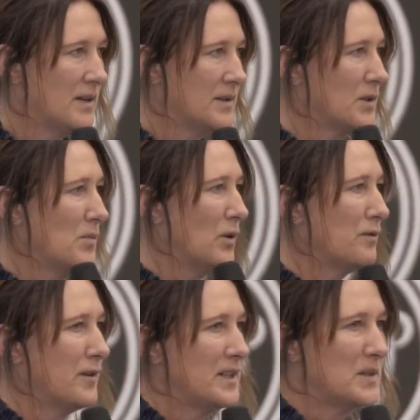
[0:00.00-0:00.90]
So
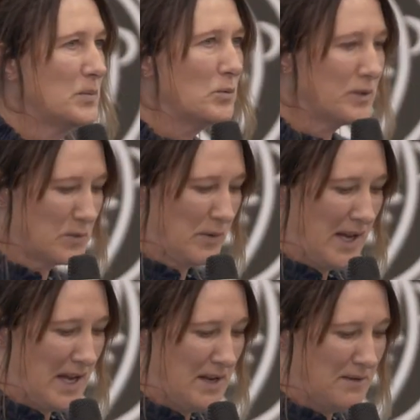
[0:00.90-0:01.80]
modified sports, we
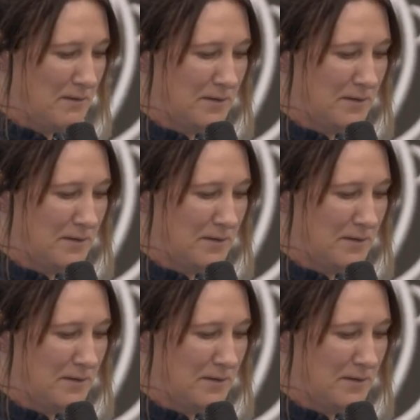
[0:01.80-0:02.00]
have